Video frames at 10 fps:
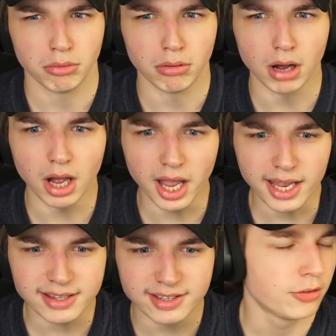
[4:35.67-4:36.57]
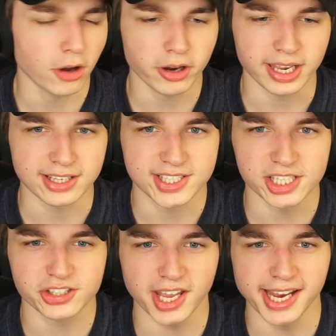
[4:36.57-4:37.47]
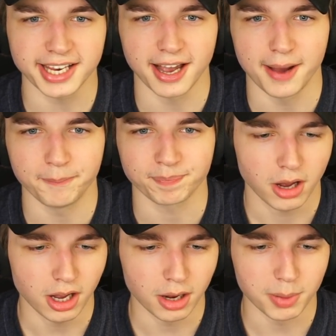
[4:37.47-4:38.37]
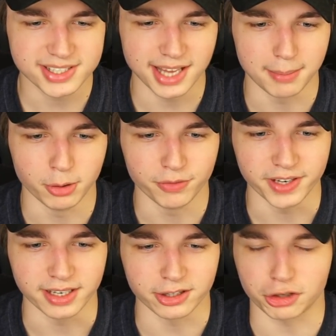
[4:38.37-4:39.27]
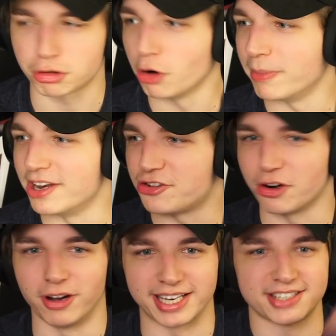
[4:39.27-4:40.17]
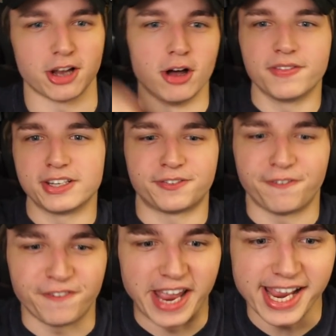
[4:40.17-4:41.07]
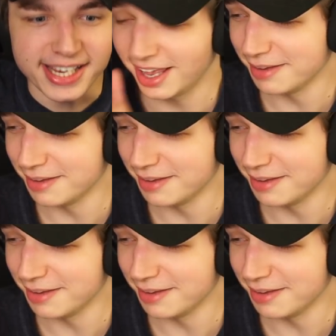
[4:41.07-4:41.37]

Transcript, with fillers: what? Dog, is this like, um, oh, what's that movie? The Truman Show. Like, is all this fake? I'm